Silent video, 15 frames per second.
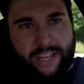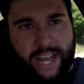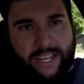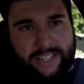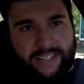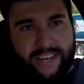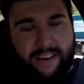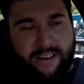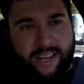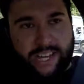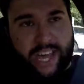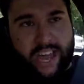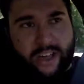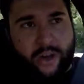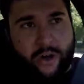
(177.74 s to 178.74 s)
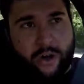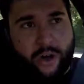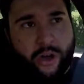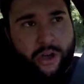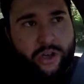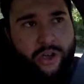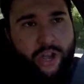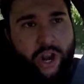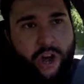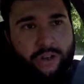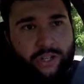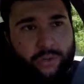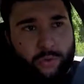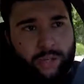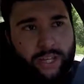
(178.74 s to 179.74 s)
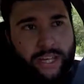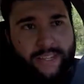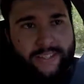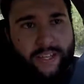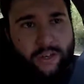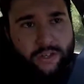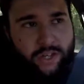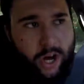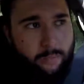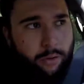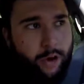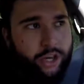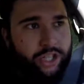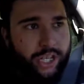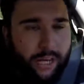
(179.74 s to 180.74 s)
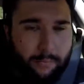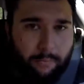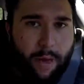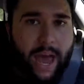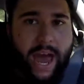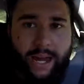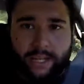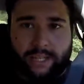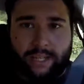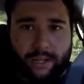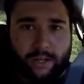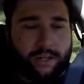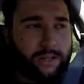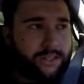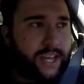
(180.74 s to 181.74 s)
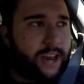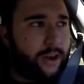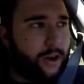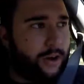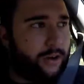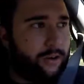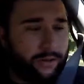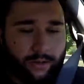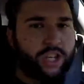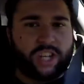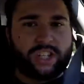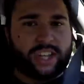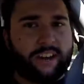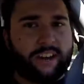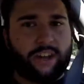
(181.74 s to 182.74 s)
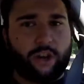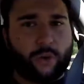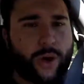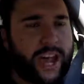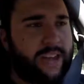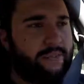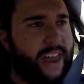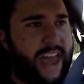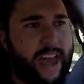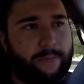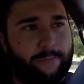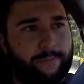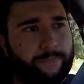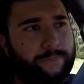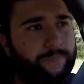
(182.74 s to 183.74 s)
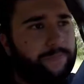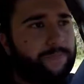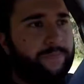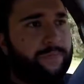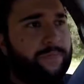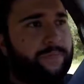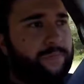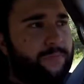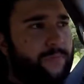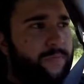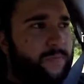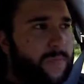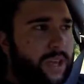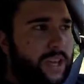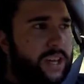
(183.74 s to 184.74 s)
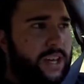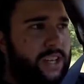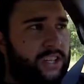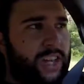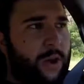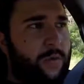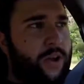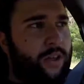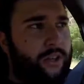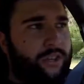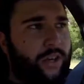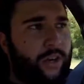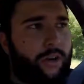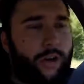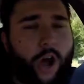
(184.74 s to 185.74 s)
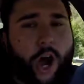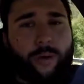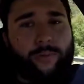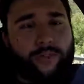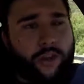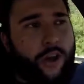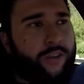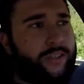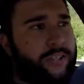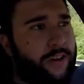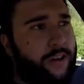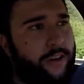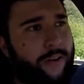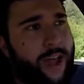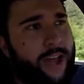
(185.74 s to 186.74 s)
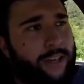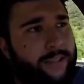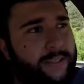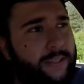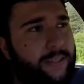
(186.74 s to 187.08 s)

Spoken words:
less steering angle. You don't just release it, you start pushing it back to the center. Should it you away? Nah. You just get one of those good old Armstrong steering racks.